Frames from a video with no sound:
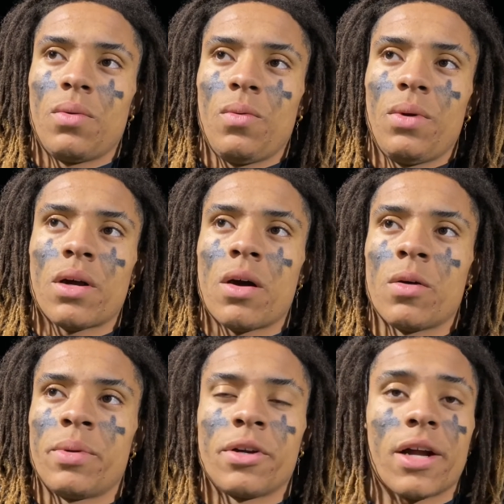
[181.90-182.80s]
we
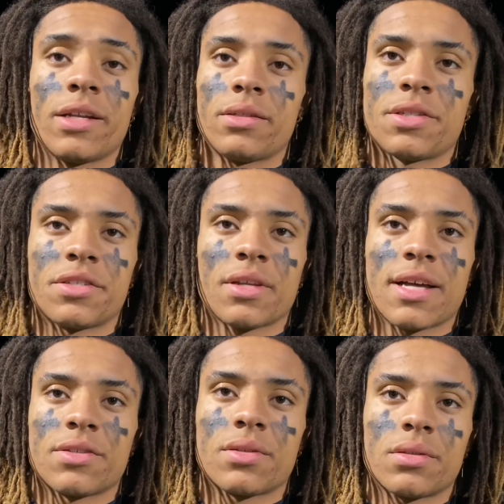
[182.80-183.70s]
all have been grinding since
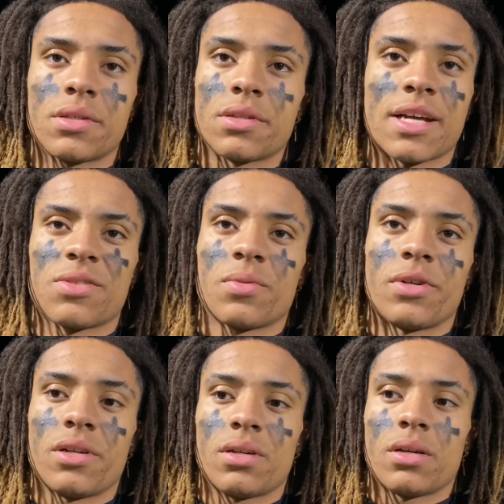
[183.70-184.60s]
last since last
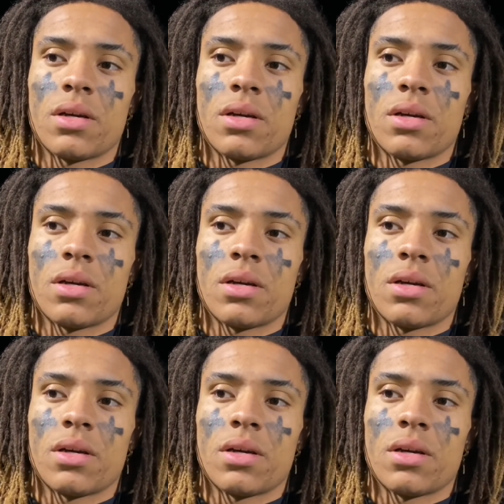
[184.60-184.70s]
winter,